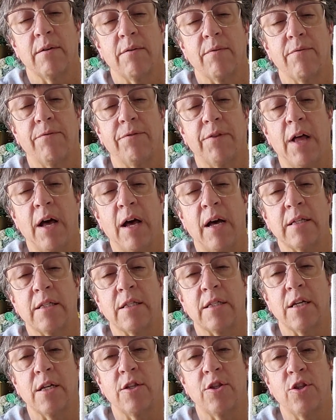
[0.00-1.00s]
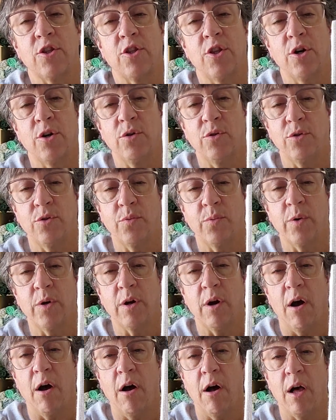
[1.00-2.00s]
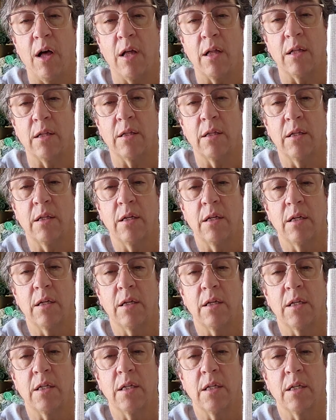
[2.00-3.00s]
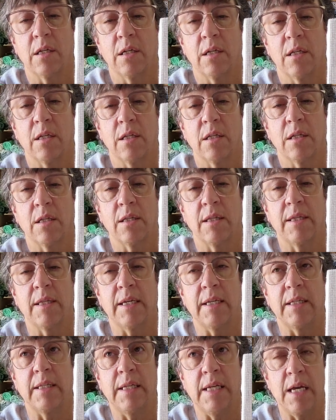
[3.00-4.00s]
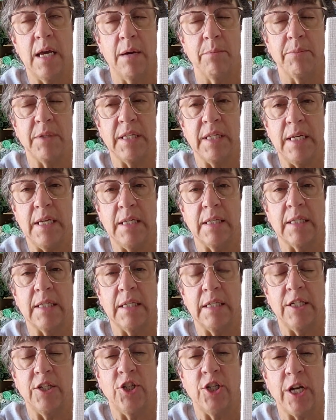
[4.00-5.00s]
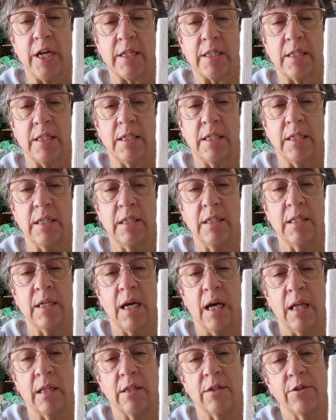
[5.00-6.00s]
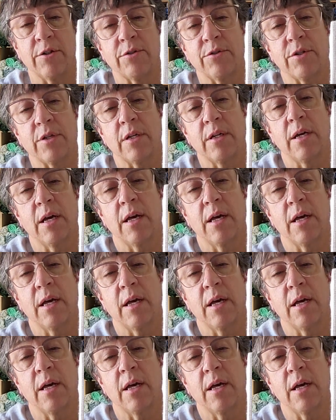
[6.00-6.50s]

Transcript: floss, those were all the DMC suggested colors.